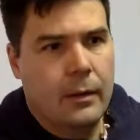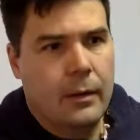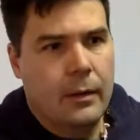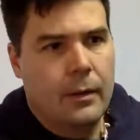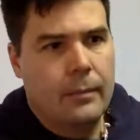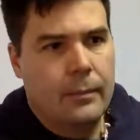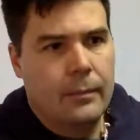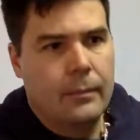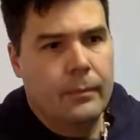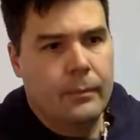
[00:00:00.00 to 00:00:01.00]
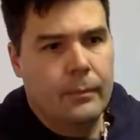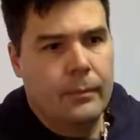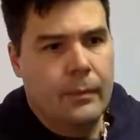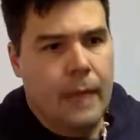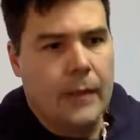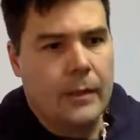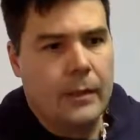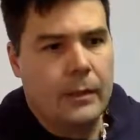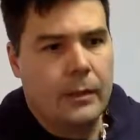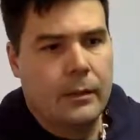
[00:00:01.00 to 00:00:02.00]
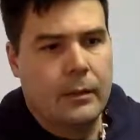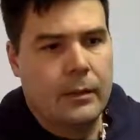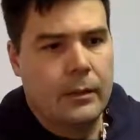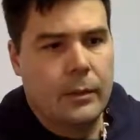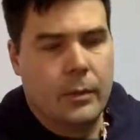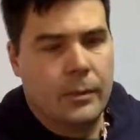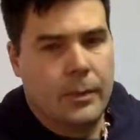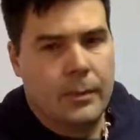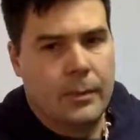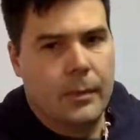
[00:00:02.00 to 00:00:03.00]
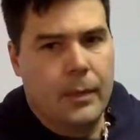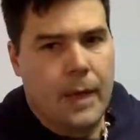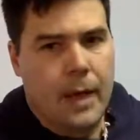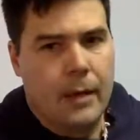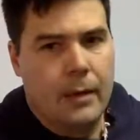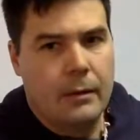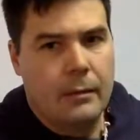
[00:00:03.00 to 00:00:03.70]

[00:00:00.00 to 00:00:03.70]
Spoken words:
um, I still deal with people with that